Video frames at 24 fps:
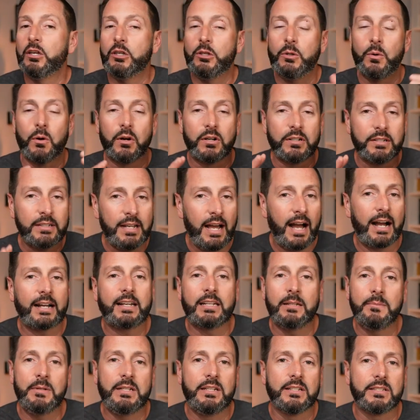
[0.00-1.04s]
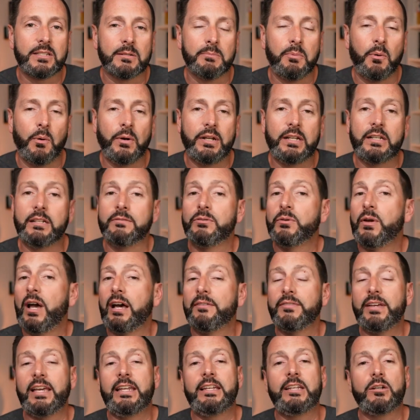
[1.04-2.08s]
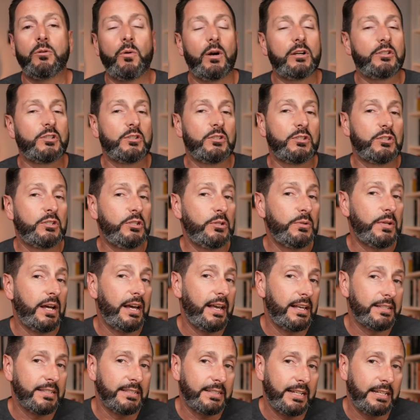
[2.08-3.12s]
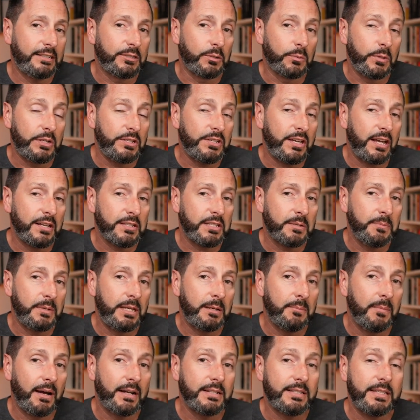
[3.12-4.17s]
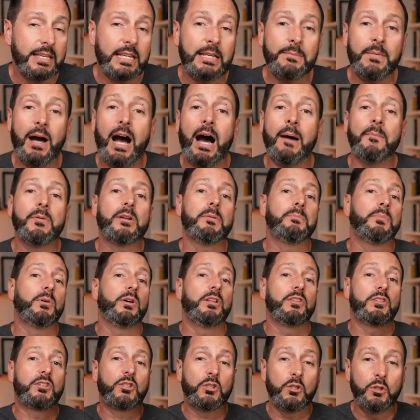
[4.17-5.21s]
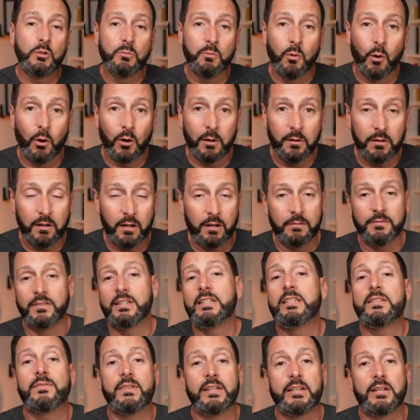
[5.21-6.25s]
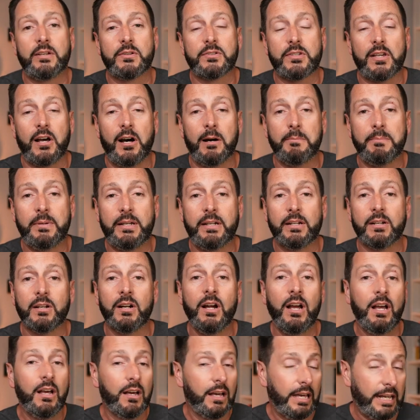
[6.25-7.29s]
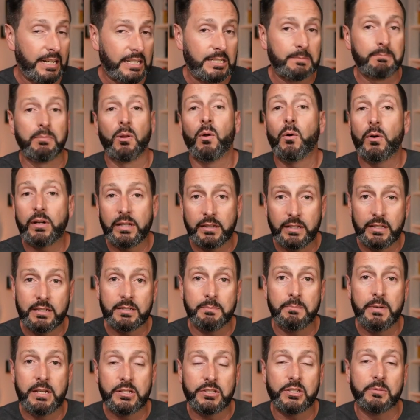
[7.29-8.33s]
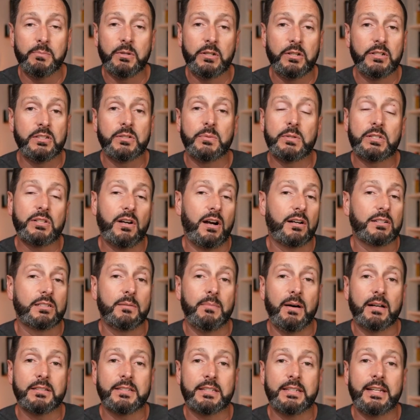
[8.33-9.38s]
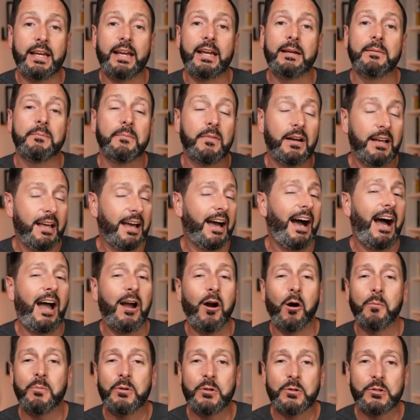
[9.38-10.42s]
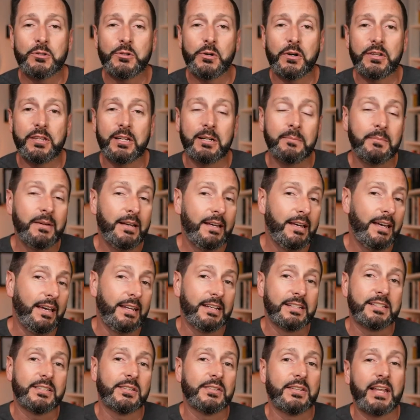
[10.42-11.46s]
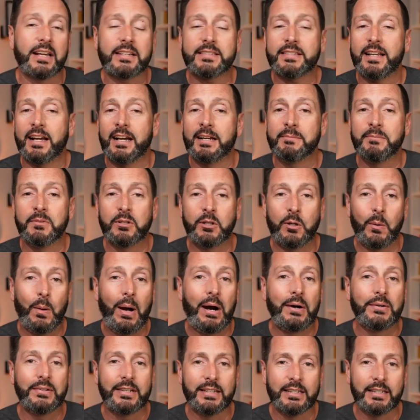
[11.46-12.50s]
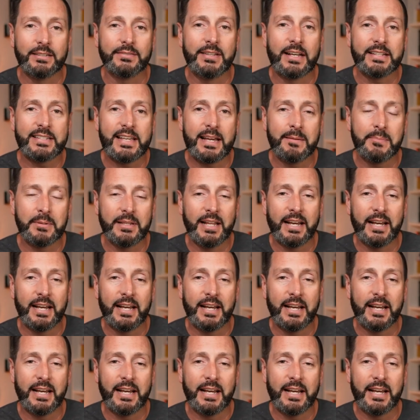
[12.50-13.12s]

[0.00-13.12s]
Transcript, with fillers: You are not gonna be disappointed if you have any any questions, do not hesitate to reach out to me and my team. I'm gonna put two more of these videos up here exploring these beach communities we talked about today. I hope you enjoy them. And until next time, go out and live that Tampa